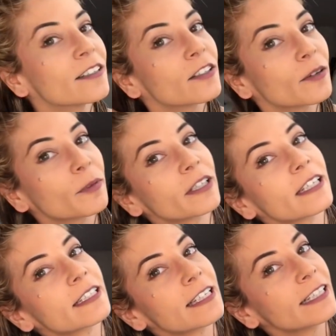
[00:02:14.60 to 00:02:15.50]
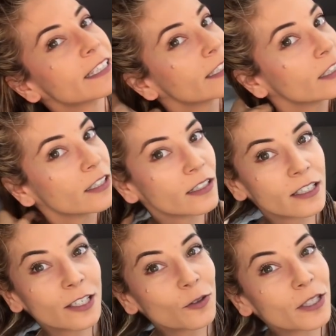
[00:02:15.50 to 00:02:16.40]
So I'm really excited
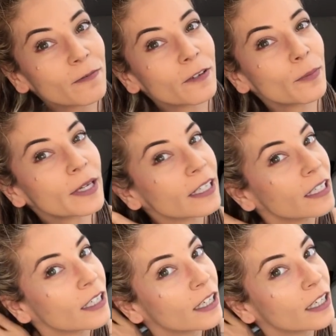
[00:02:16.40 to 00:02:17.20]
to do some filming.